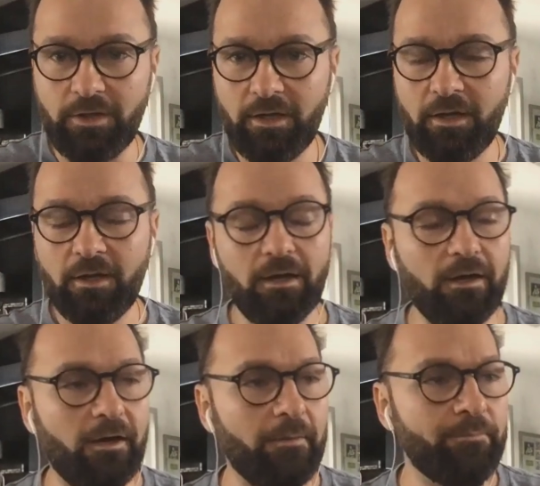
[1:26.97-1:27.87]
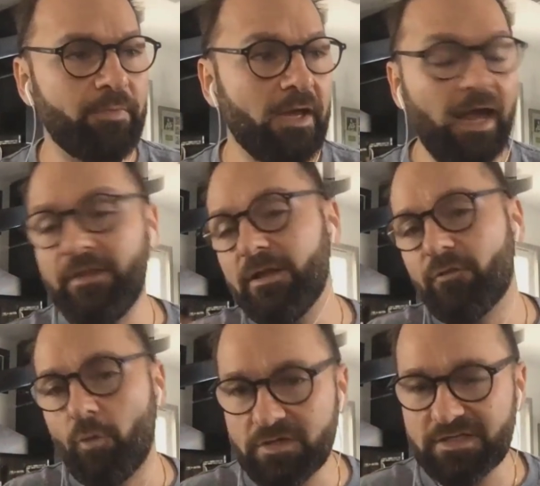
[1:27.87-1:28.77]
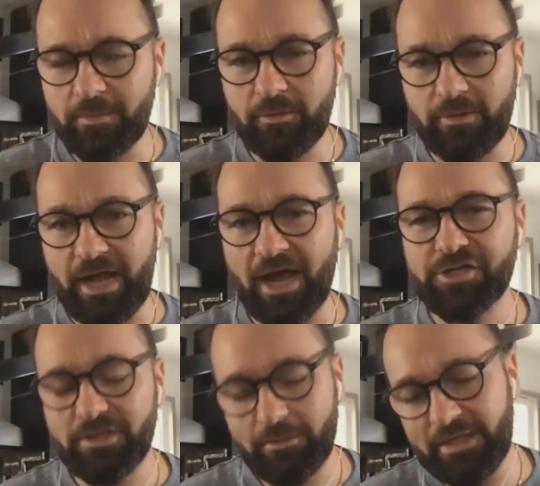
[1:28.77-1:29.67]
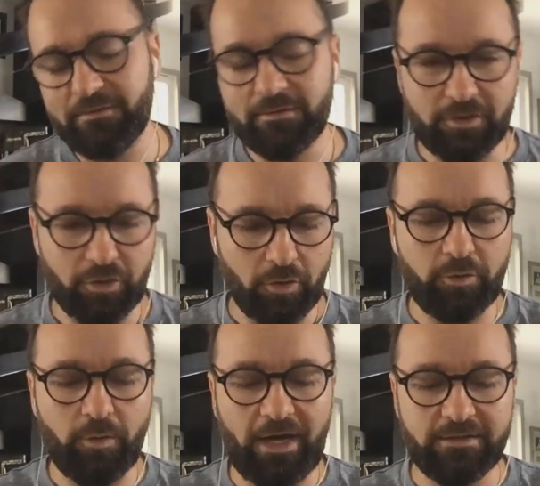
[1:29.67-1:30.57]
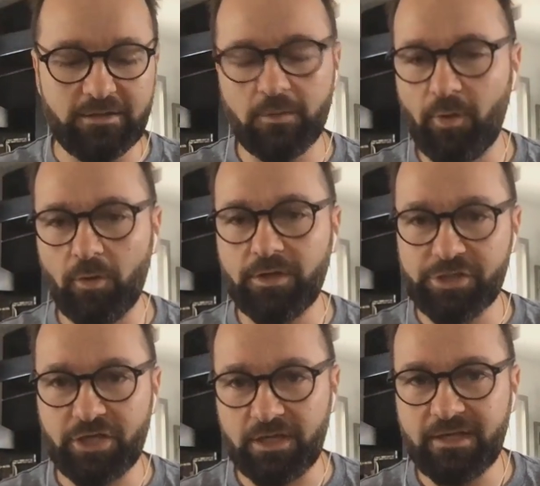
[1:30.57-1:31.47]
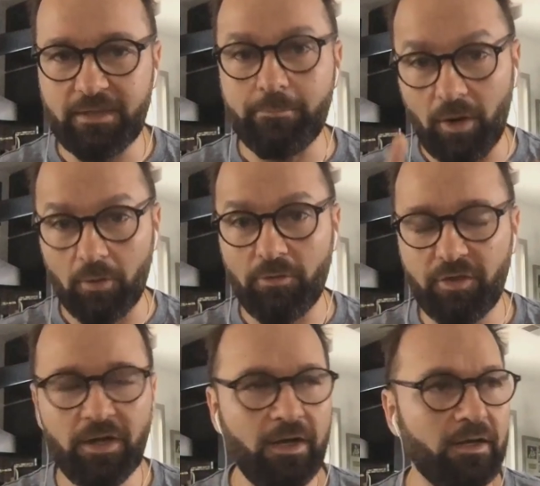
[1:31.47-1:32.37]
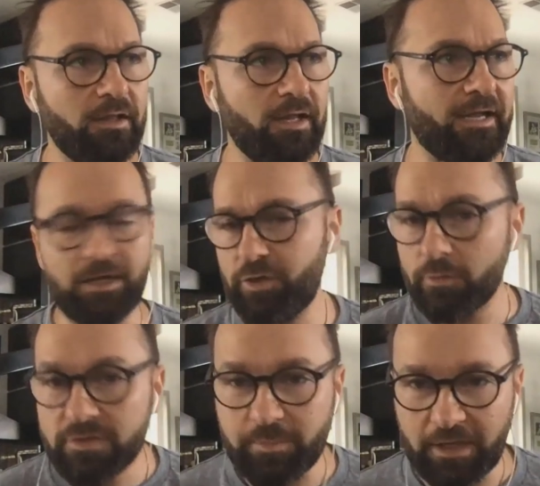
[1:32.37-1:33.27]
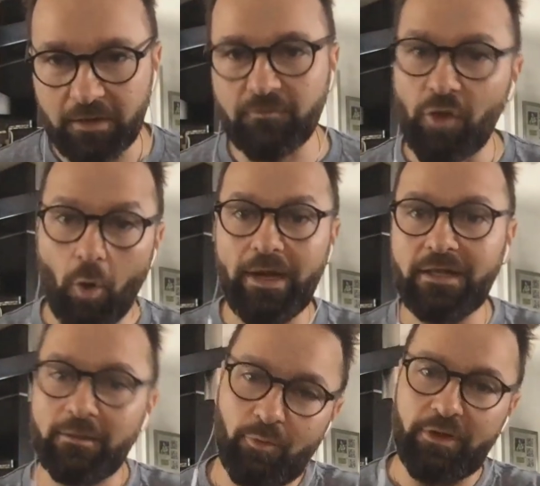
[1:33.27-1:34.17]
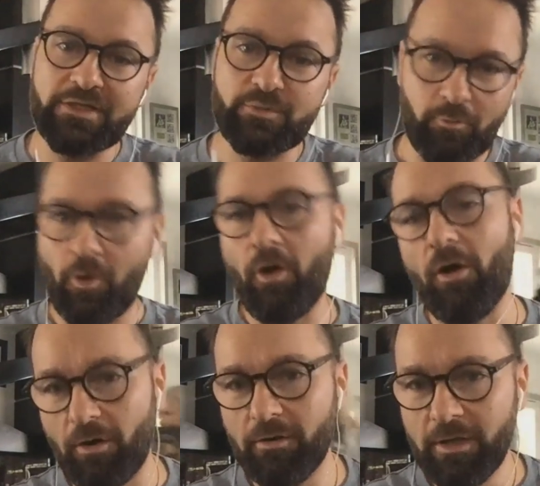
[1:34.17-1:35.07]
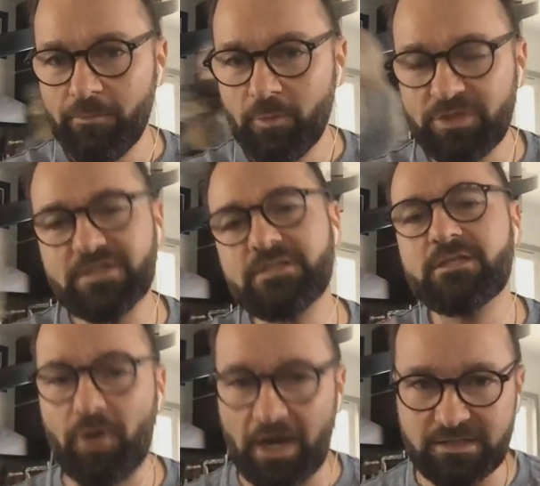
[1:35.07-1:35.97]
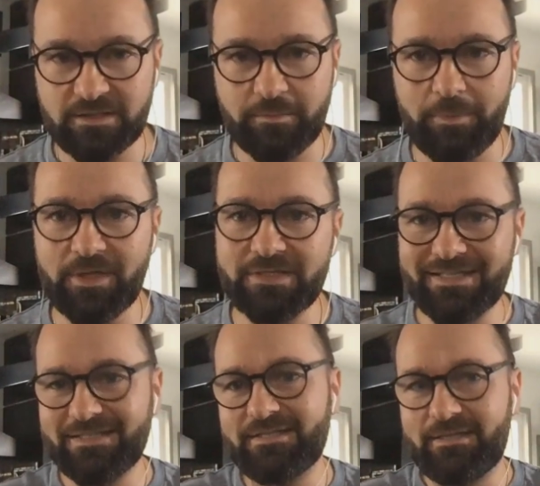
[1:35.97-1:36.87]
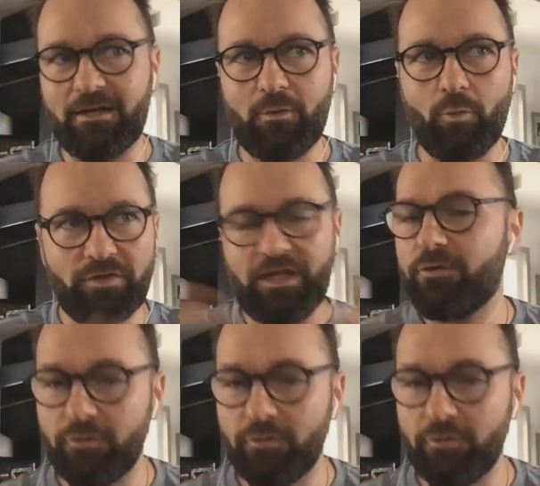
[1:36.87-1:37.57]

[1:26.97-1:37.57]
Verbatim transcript: Um, and then, of course, some of the reaction. I mean, you know, you had Doug Polk and Shaun Deeb both like accuse me of knowing the points were wrong, which isn't surprising to me because this is their, what they do.